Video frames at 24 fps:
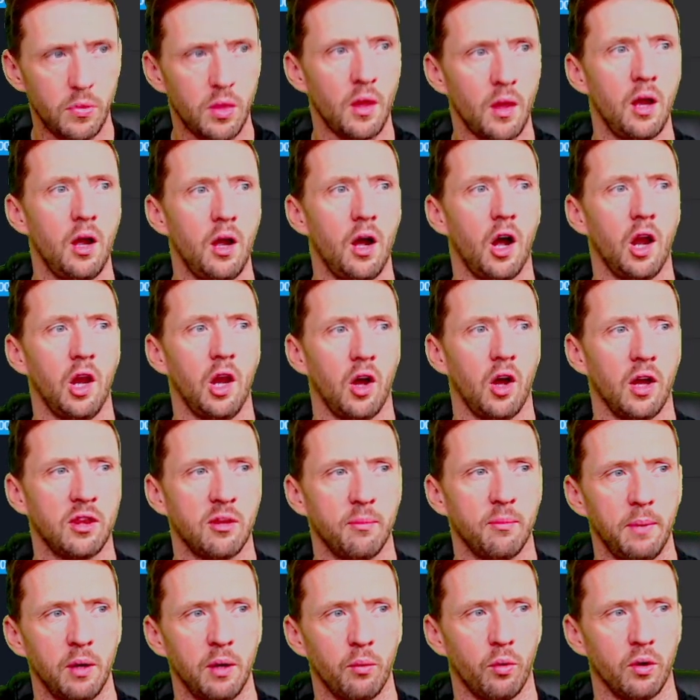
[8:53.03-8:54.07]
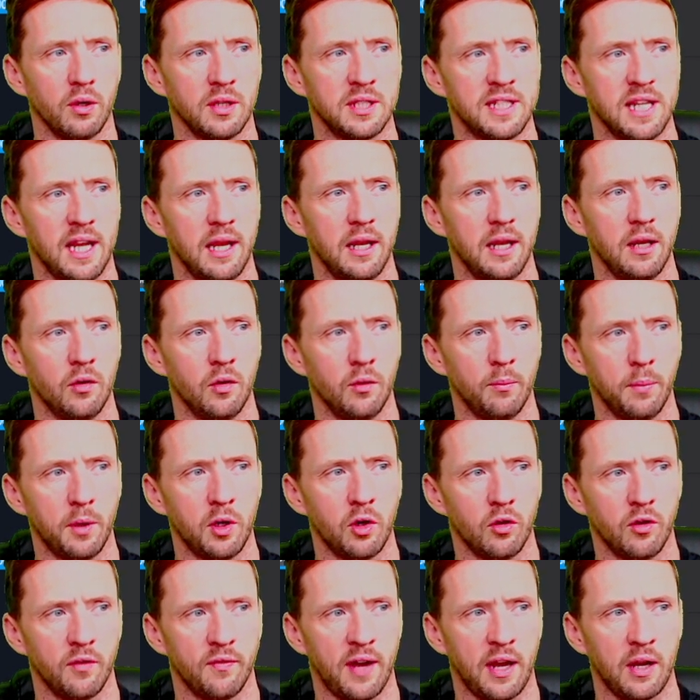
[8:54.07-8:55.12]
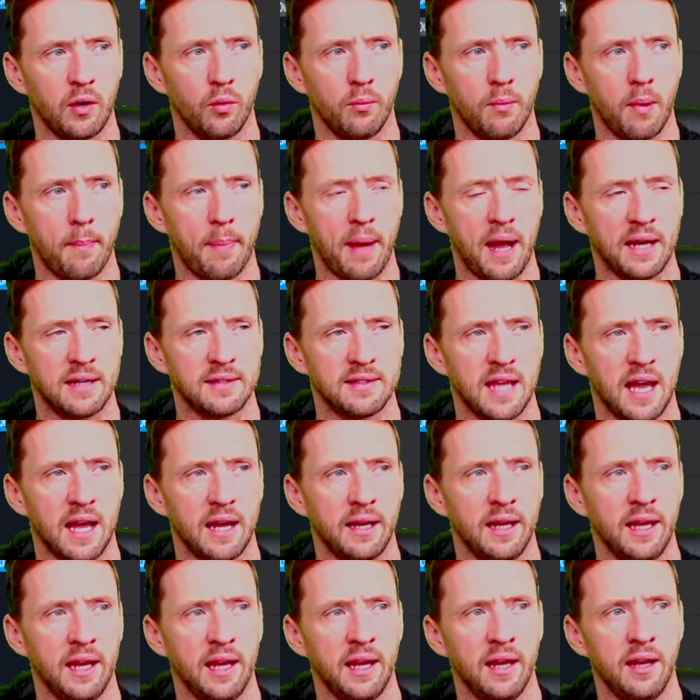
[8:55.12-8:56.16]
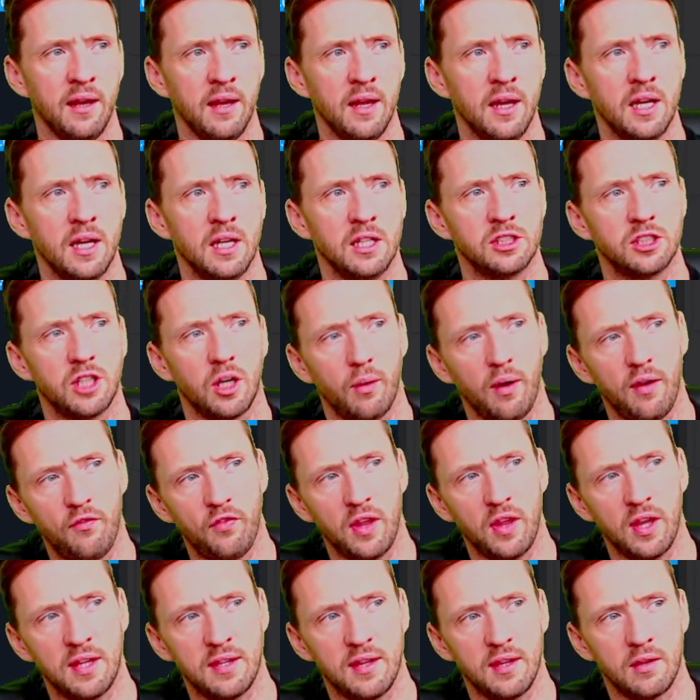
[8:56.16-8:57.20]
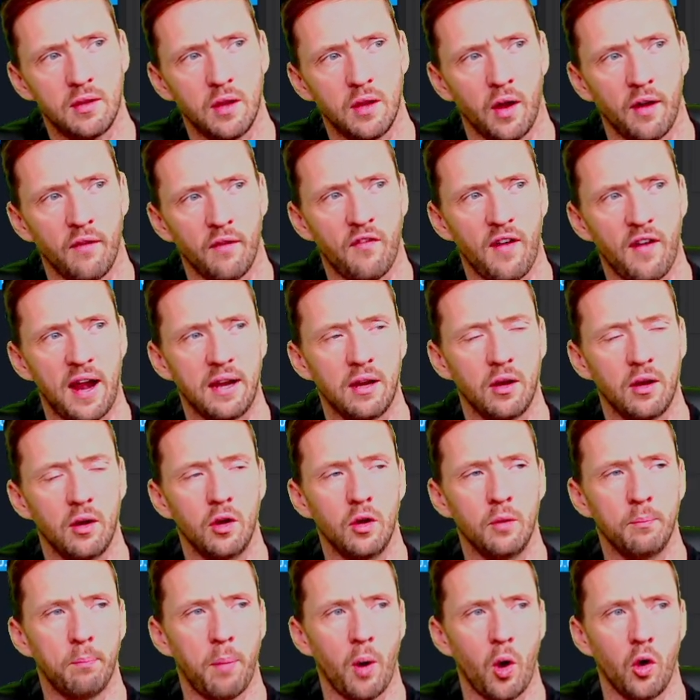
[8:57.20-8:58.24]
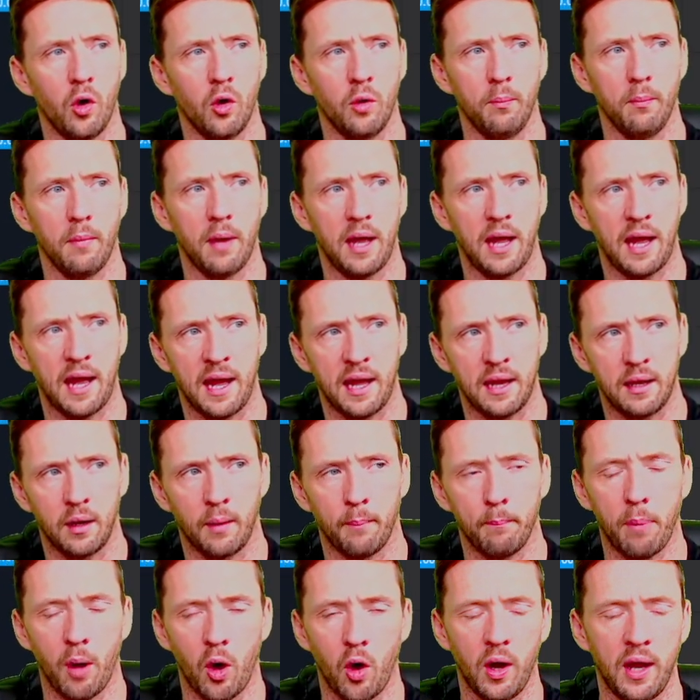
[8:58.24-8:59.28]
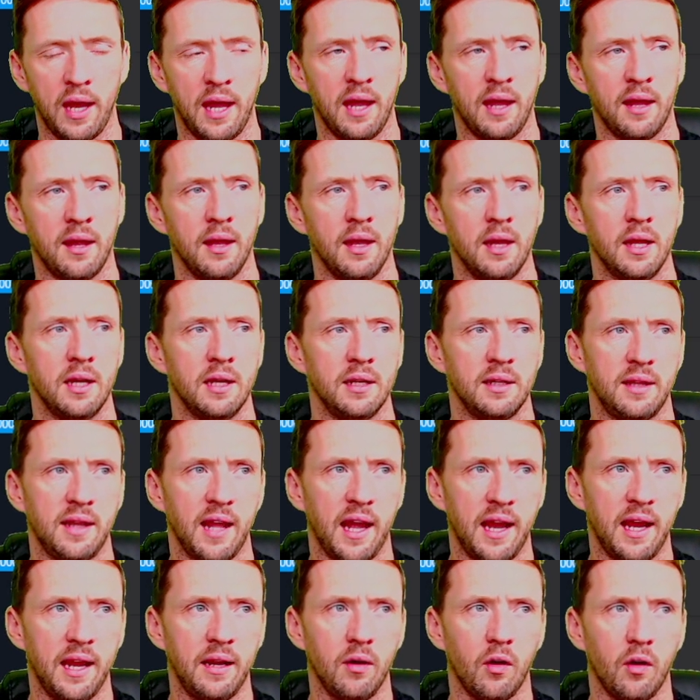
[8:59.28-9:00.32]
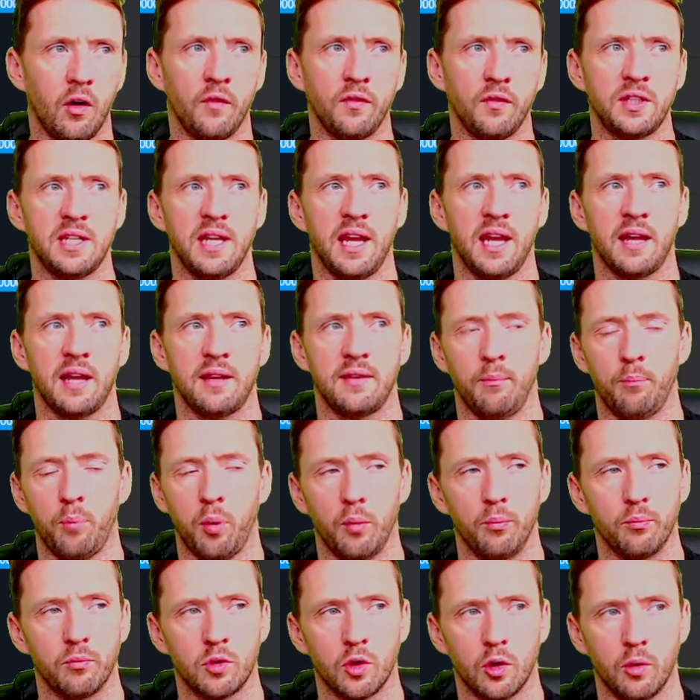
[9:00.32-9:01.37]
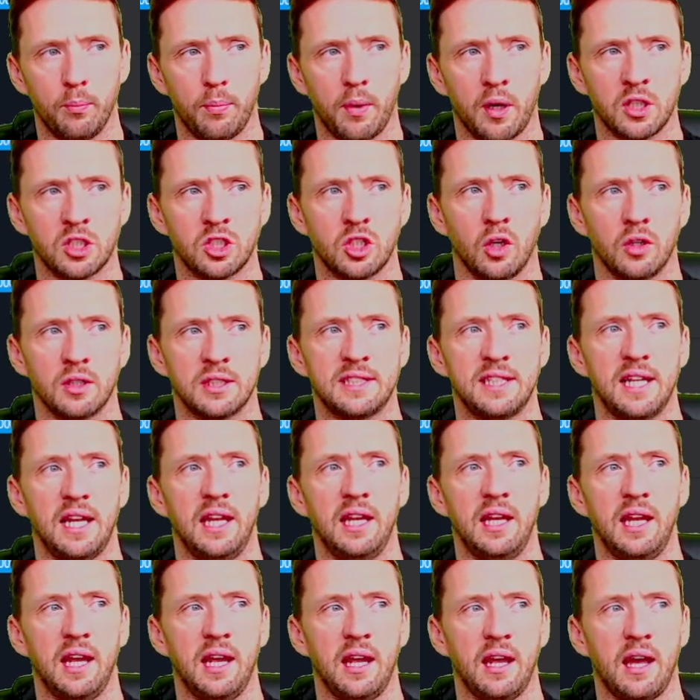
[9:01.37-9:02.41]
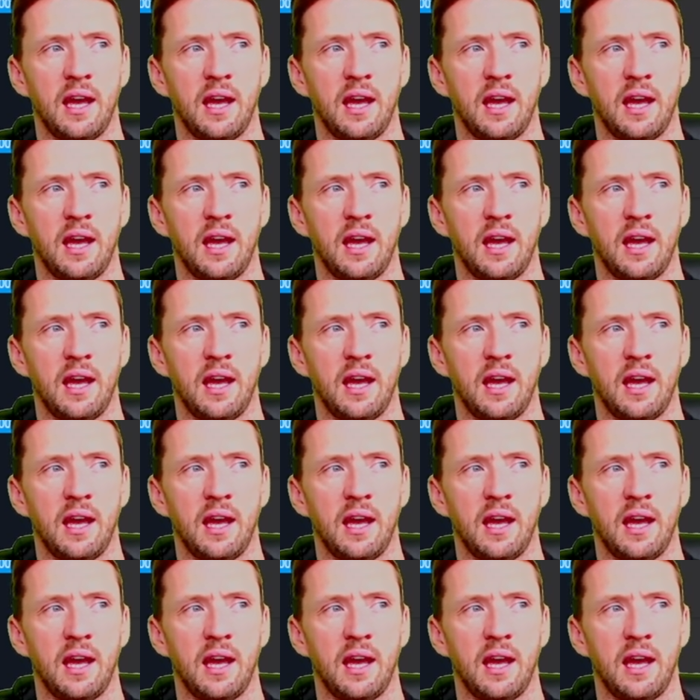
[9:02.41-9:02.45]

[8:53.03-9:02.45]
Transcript: I like to be the one selling it on, because I've had all my bags down here. So if this is like found a new bottom and I buy it, then obviously as it pumps up, I start selling it.